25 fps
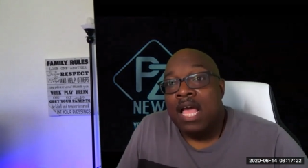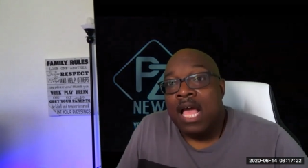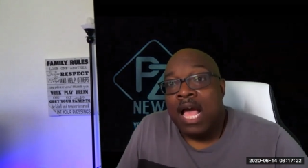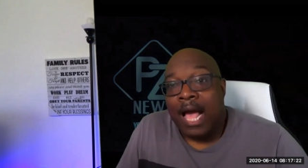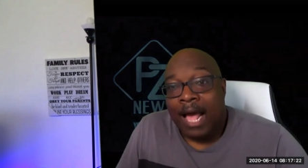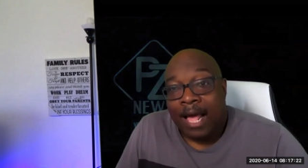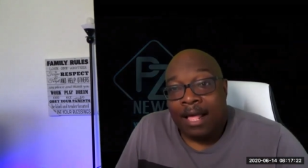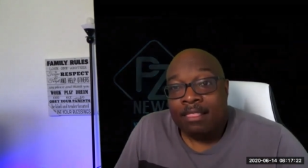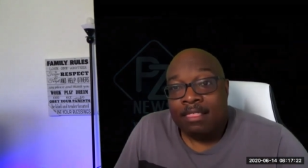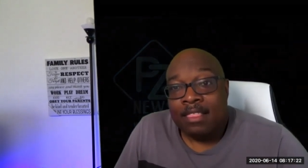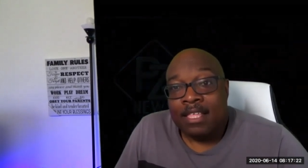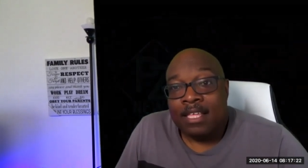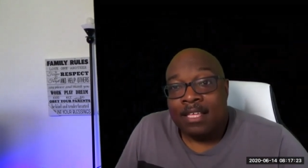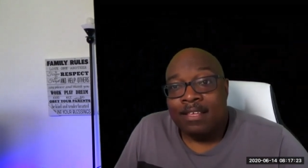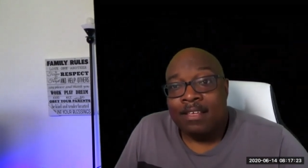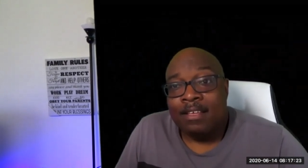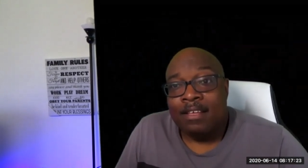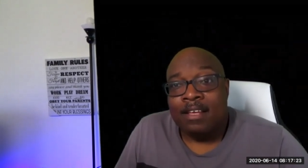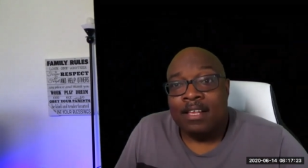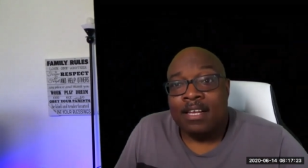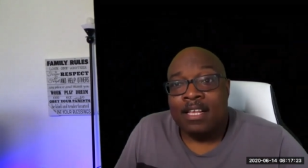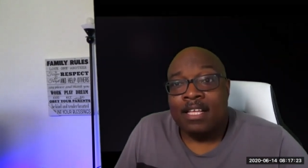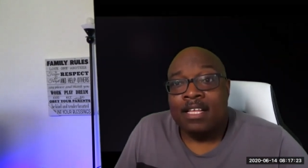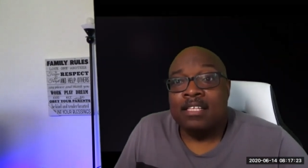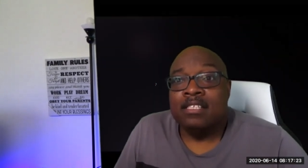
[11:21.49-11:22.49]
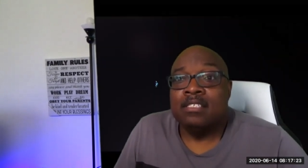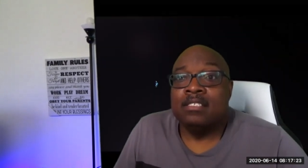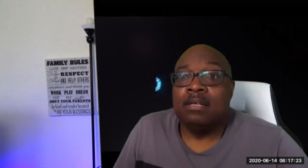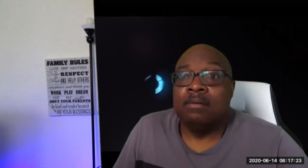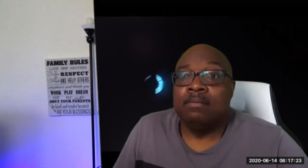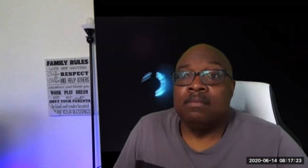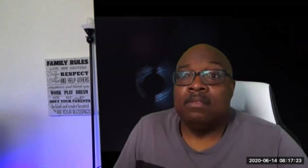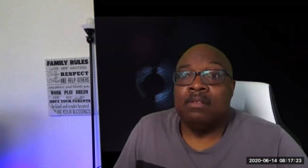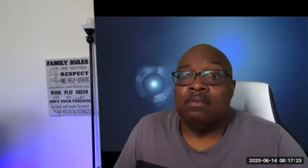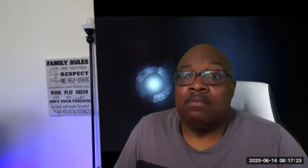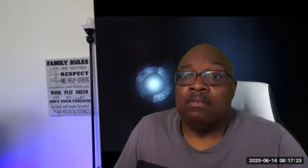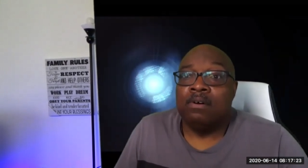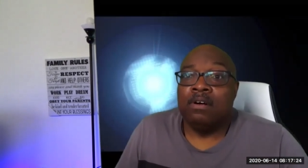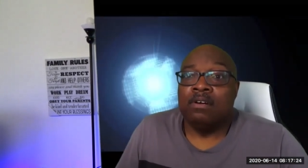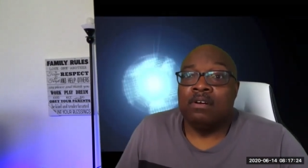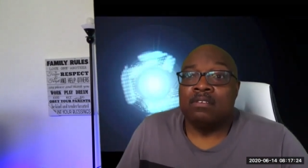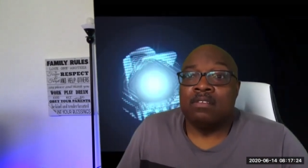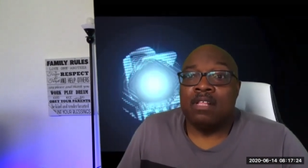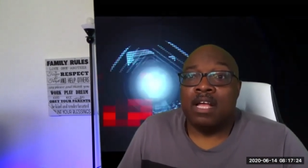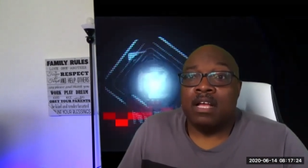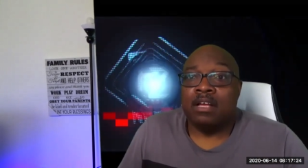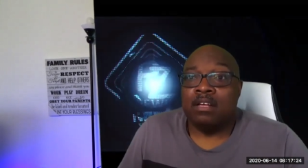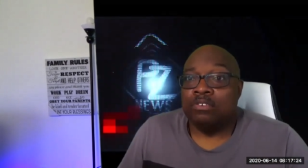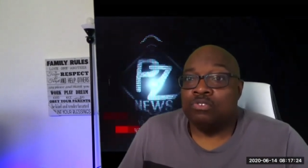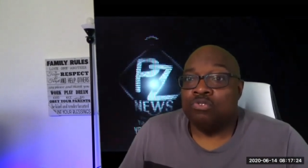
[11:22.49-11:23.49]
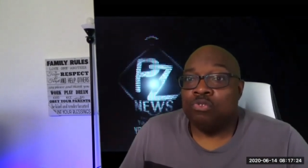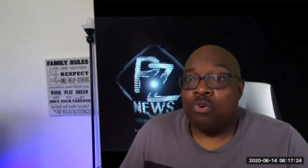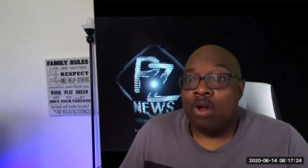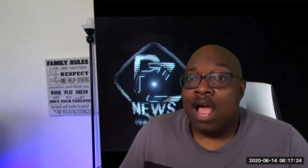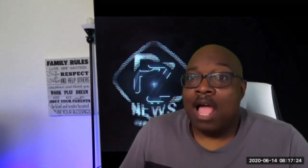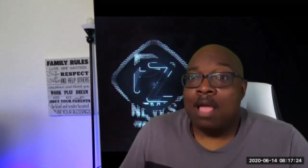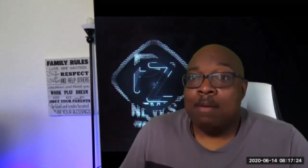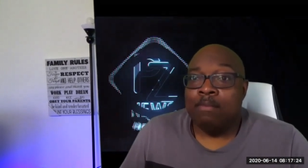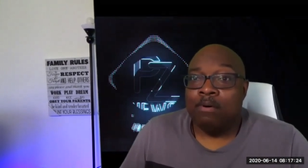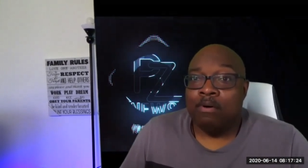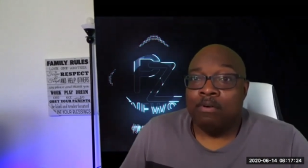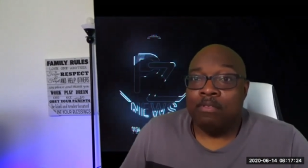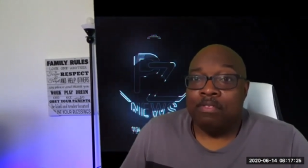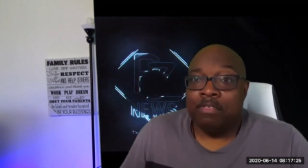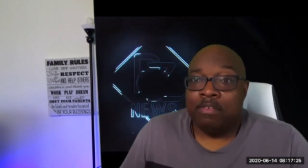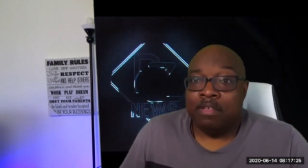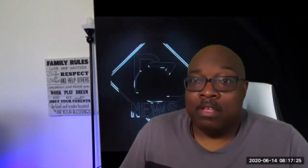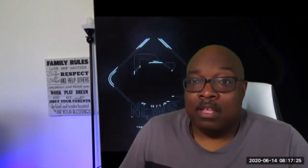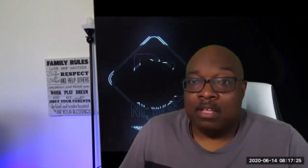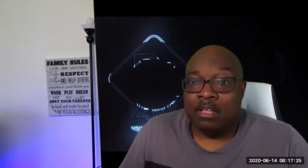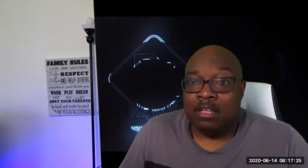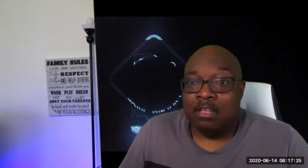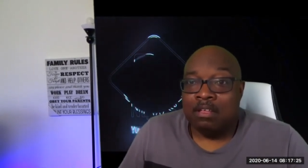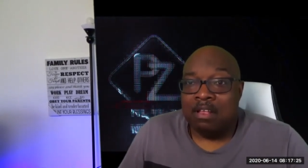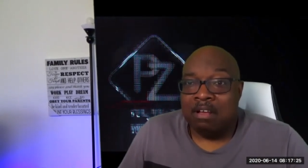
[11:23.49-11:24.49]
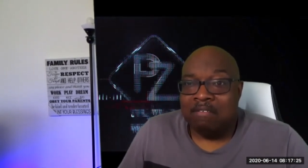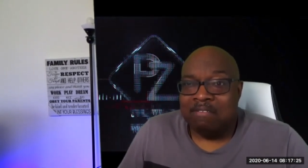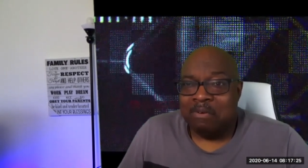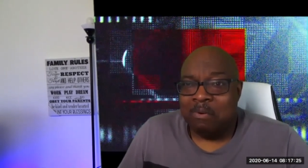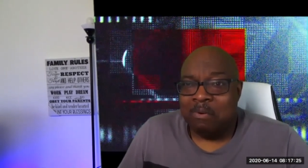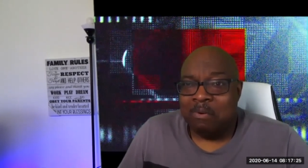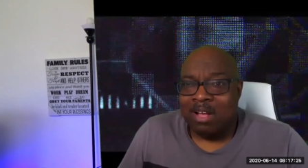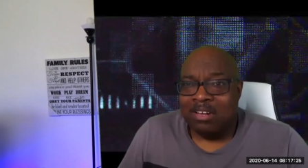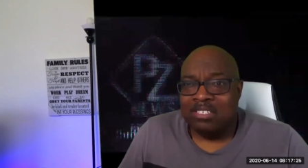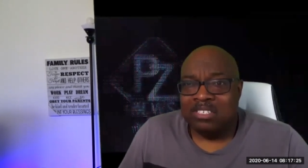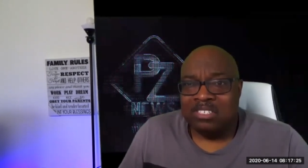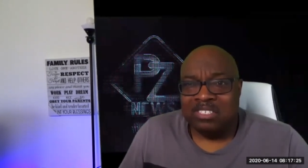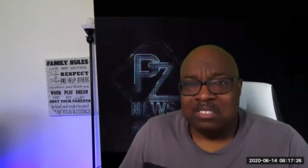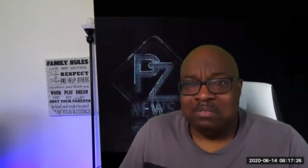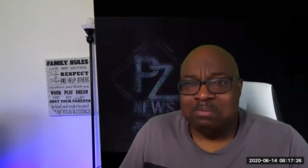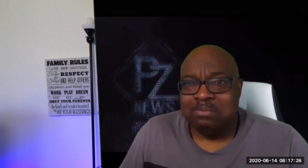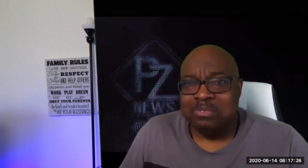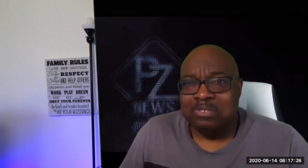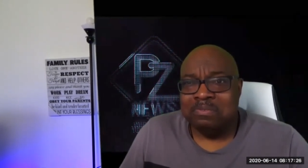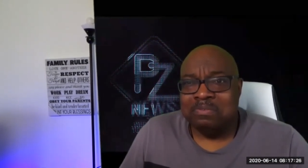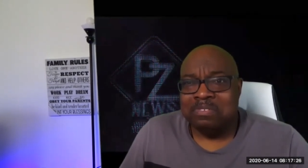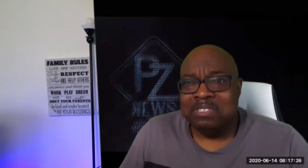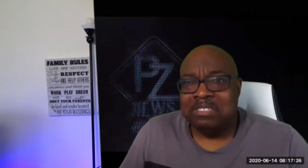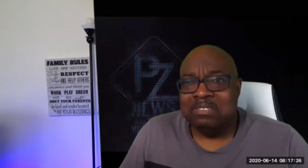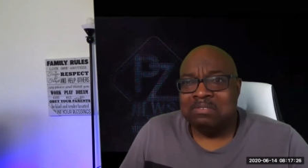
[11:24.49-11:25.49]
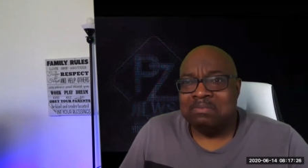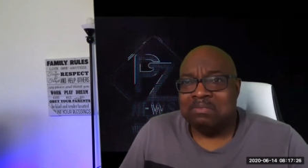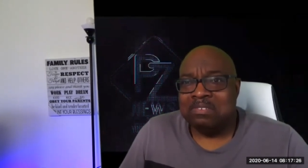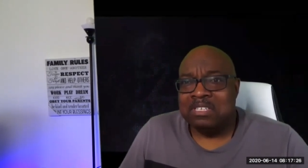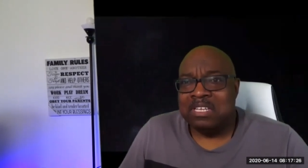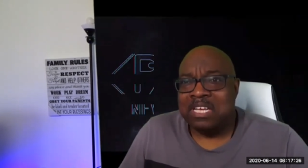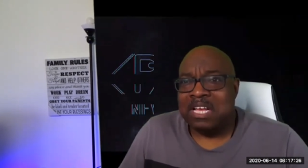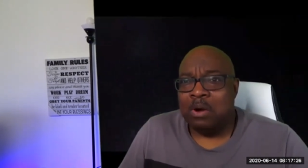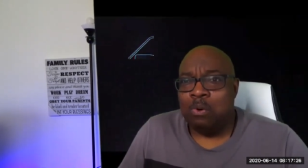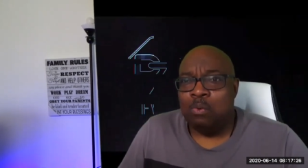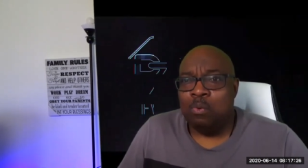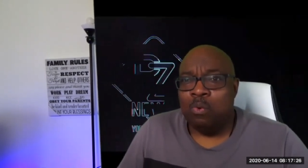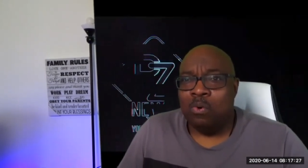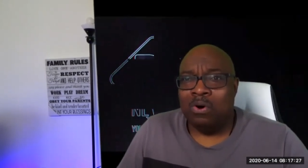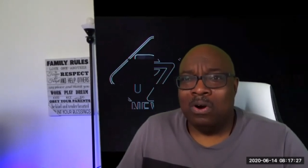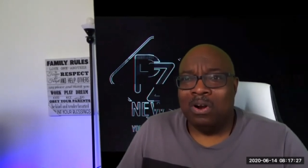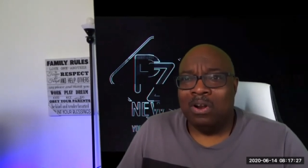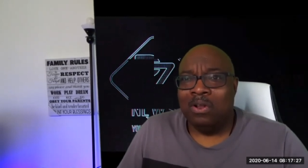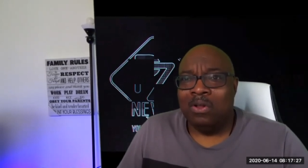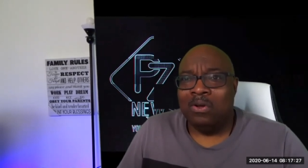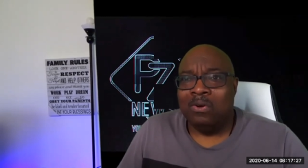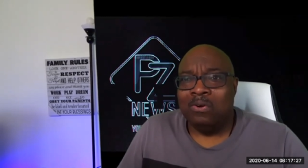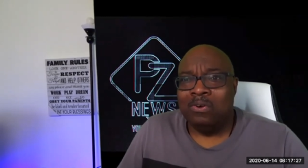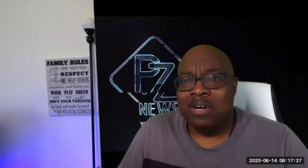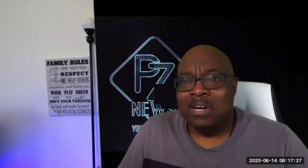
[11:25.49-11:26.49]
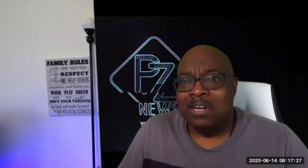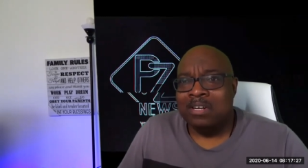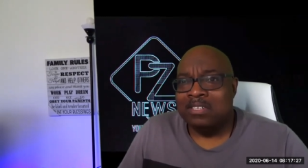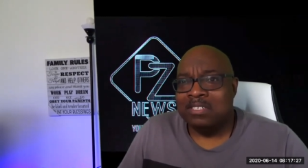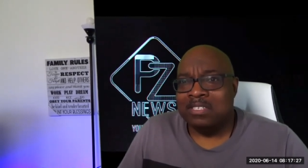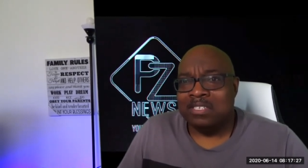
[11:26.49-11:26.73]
I think you're gonna get something worse, like a tribal thing. You ever watch those movies when you got warlords